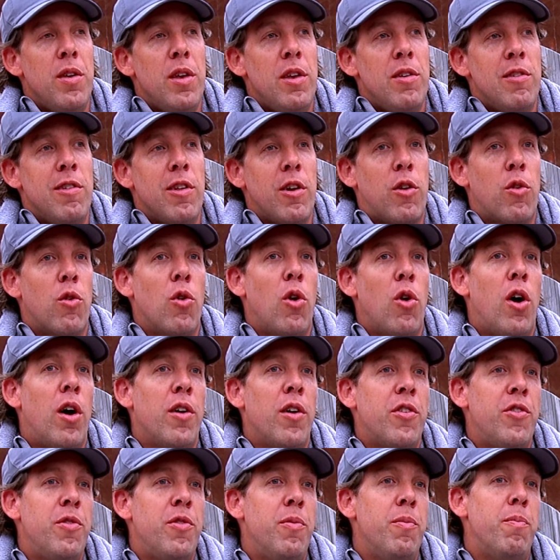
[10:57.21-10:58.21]
is
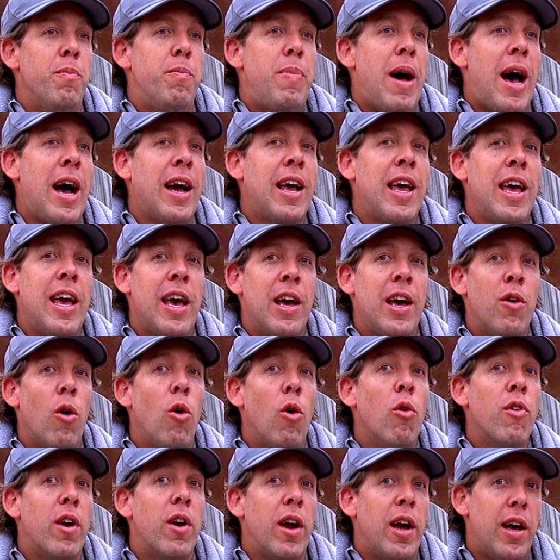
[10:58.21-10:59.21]
lacrosse backhand
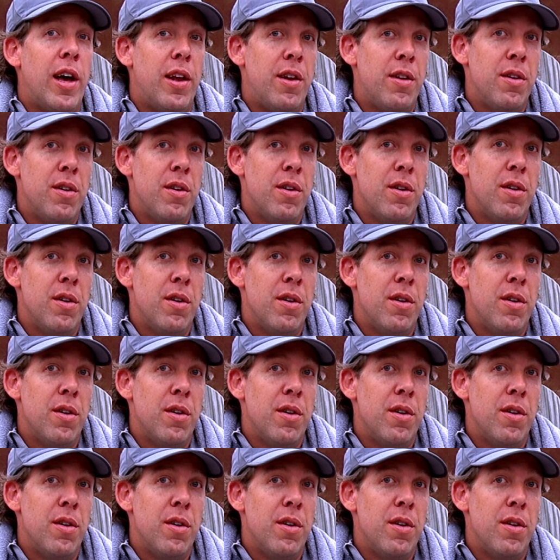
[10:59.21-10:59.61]
overhead.